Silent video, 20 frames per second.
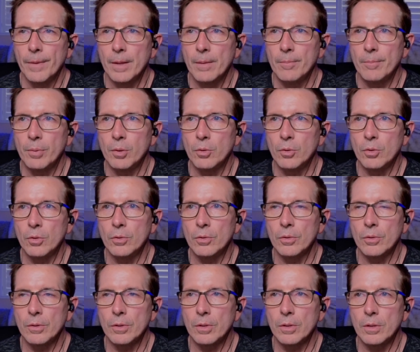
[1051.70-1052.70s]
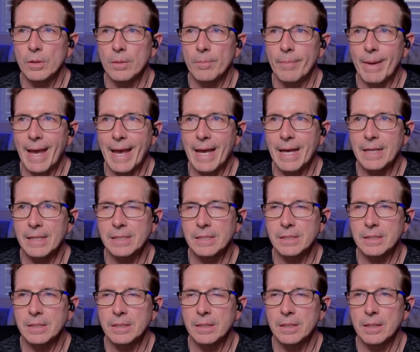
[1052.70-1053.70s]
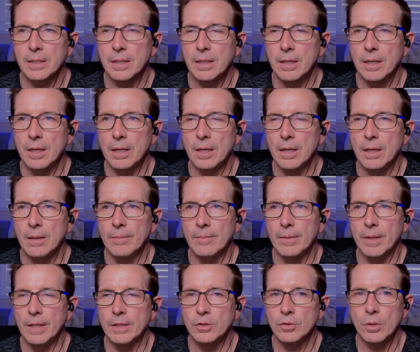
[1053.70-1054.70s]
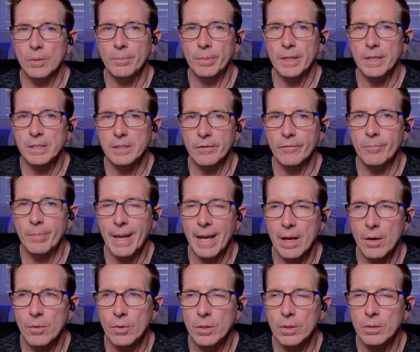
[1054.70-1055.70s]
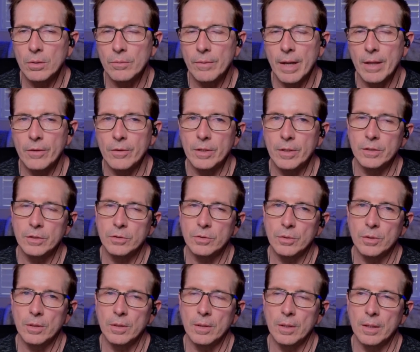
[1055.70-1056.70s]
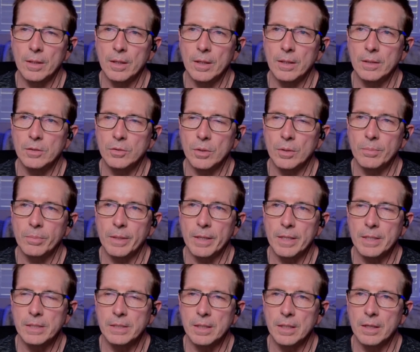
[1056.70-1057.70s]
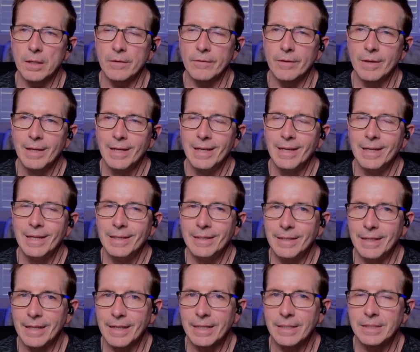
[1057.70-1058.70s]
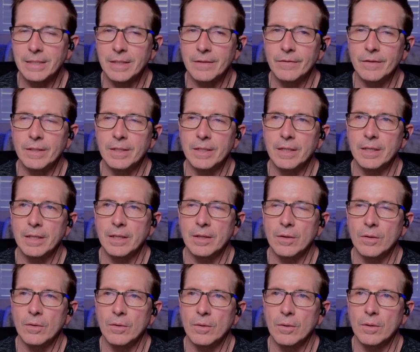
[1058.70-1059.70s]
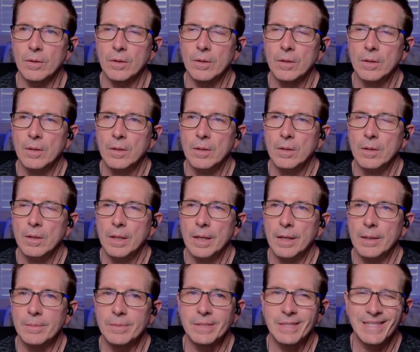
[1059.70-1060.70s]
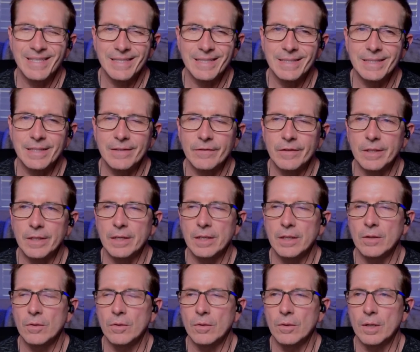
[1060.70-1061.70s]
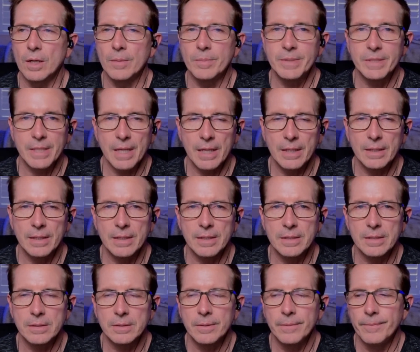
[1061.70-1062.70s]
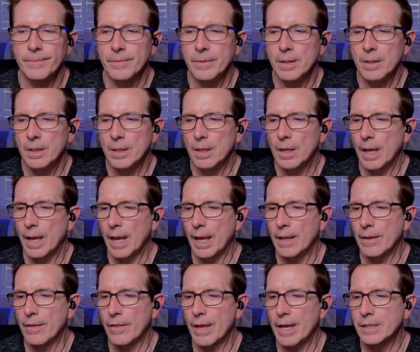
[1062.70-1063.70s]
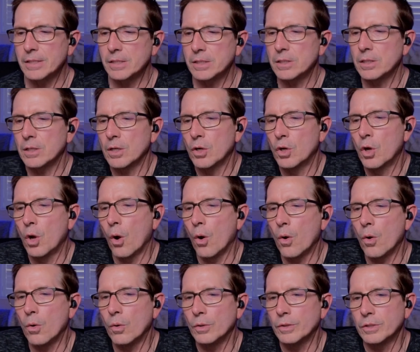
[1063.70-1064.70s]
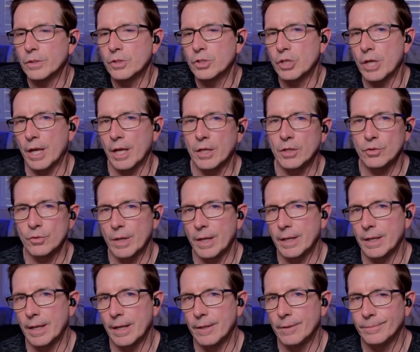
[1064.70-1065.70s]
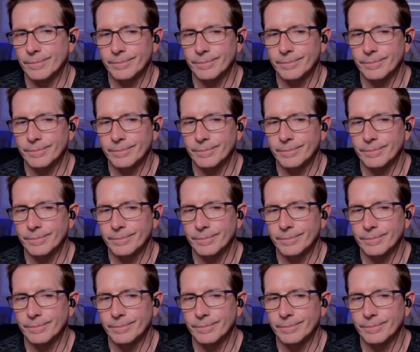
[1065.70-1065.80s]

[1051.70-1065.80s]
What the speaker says: pull the past into a place of power rather into a place of negativity or sensitivity or upsetness. And that's the goal to change right now.